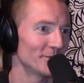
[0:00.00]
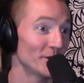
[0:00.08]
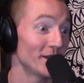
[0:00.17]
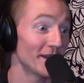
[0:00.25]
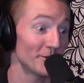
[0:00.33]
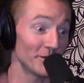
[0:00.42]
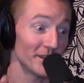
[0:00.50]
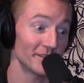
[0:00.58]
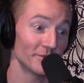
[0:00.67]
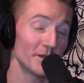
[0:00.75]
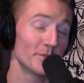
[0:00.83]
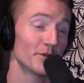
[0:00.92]
but yeah, and we
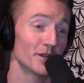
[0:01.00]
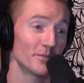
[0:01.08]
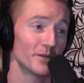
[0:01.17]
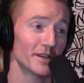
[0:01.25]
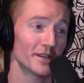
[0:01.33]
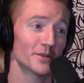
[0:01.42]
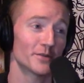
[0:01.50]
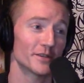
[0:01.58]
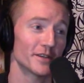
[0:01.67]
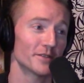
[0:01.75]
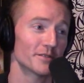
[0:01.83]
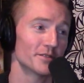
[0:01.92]
get we get put up in nice
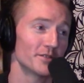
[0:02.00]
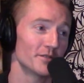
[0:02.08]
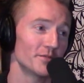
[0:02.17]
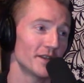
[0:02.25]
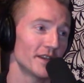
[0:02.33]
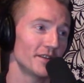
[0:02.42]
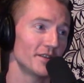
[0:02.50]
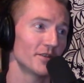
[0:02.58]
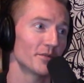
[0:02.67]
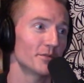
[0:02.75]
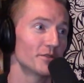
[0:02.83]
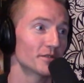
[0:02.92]
hotels too, man. You
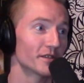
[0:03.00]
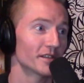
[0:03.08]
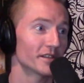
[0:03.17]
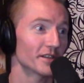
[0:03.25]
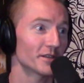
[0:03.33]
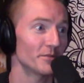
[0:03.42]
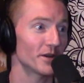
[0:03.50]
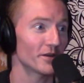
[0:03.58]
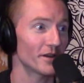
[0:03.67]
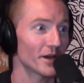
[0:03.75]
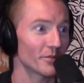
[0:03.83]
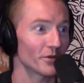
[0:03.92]
know, I'm usually collecting
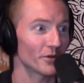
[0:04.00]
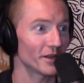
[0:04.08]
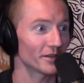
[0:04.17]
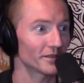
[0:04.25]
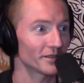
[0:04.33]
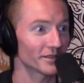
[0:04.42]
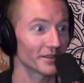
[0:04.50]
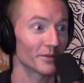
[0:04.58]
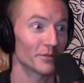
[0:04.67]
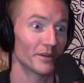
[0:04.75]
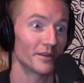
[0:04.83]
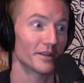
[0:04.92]
Marriott points. And it's oh,
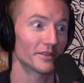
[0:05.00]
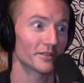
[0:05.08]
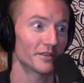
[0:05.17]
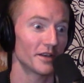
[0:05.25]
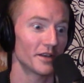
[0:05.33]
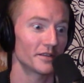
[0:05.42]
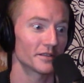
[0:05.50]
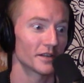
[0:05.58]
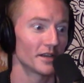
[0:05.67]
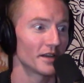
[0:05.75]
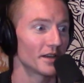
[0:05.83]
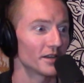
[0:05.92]
like, Marriott's are you, nice.
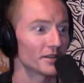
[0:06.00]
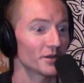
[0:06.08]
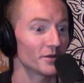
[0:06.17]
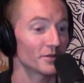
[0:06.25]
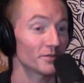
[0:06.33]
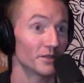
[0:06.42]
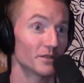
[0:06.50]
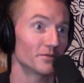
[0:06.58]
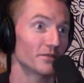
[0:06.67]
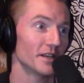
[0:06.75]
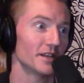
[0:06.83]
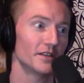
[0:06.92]
Man. So it's it's
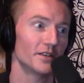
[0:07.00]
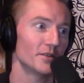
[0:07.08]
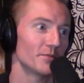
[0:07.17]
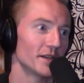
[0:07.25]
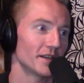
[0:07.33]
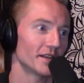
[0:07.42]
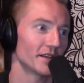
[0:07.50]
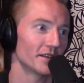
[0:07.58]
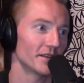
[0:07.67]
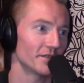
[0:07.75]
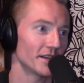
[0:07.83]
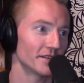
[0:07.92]
fucking dope, man. I
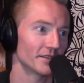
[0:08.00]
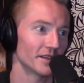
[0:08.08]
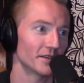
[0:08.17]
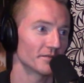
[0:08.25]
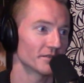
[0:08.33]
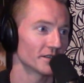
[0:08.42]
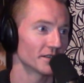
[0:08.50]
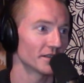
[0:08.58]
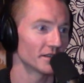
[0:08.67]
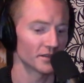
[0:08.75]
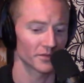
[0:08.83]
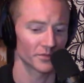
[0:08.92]
love that stuff. So here's what we learned